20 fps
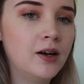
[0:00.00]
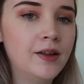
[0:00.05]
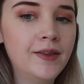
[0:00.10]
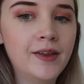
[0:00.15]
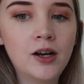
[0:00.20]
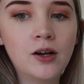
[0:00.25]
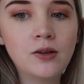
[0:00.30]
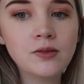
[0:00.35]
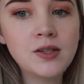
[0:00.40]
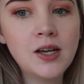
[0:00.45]
and
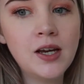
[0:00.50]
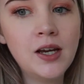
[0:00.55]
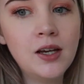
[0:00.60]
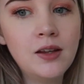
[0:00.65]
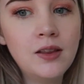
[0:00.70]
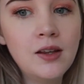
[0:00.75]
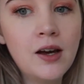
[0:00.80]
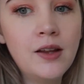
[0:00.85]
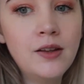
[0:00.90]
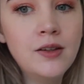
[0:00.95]
then I'll
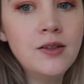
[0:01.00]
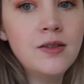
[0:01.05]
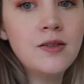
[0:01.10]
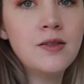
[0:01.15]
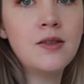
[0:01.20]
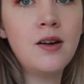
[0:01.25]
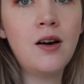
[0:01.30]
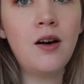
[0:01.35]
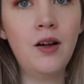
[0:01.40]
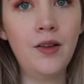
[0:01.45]
take the
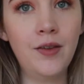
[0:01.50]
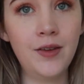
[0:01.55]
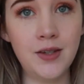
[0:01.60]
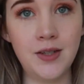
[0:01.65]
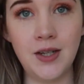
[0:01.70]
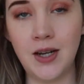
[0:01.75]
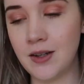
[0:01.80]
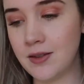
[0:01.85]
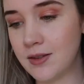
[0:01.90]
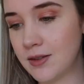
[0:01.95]
others on the
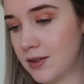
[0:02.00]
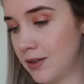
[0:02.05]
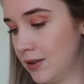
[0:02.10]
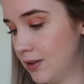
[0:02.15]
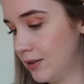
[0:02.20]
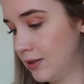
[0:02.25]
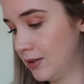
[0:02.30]
desk.